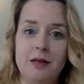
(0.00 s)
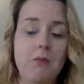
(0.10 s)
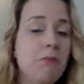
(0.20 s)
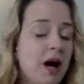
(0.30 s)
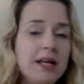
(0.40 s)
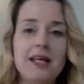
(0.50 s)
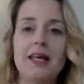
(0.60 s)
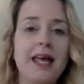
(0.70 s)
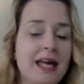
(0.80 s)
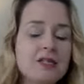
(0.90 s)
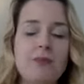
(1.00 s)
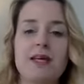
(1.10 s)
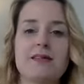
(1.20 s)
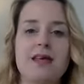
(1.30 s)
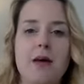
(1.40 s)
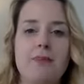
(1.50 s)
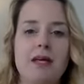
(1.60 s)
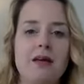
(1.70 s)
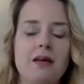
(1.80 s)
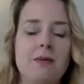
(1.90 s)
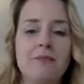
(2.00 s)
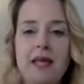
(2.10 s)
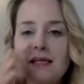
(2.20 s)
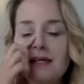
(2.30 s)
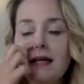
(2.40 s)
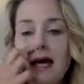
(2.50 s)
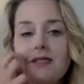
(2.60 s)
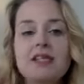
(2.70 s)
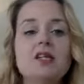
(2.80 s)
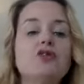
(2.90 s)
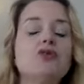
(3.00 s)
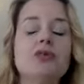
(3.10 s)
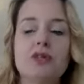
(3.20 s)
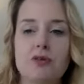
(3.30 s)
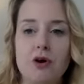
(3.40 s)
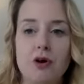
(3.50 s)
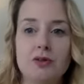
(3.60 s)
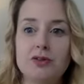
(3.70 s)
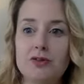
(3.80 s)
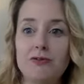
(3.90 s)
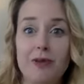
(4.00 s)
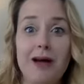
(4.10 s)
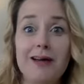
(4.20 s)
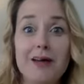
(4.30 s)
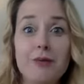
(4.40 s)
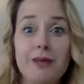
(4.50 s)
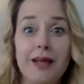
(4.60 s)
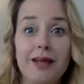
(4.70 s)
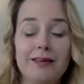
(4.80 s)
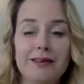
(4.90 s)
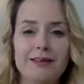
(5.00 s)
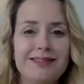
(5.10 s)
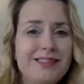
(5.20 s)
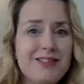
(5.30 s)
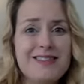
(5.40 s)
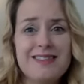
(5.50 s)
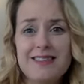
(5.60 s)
Money can't make us happy. It's like asking a 2-year-old to fly an airplane. It's